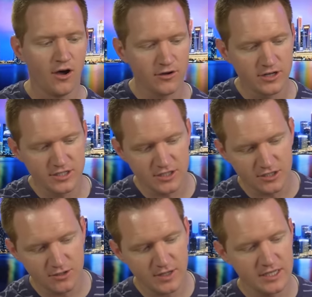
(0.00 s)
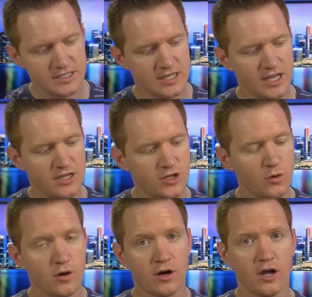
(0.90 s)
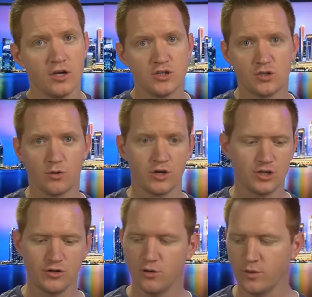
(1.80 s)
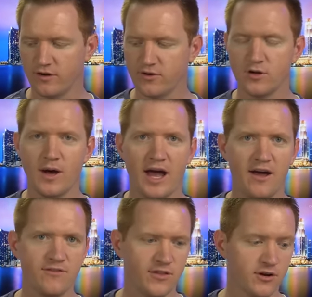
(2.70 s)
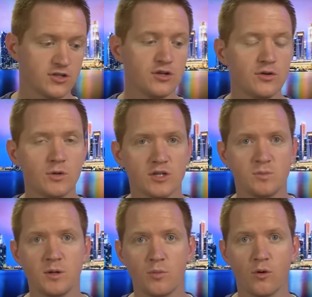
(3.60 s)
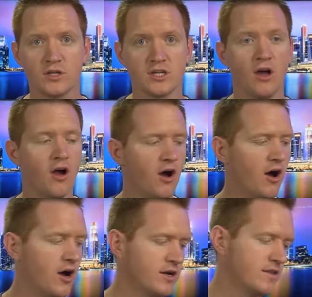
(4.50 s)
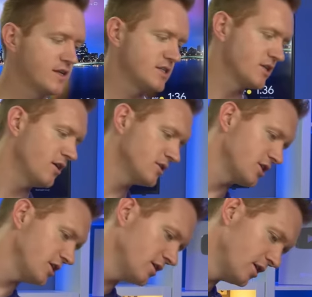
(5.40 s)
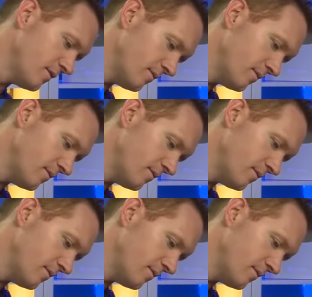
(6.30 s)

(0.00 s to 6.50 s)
All you need to do is take your storage unit, whatever you have. There are two U S B ports on the Synology.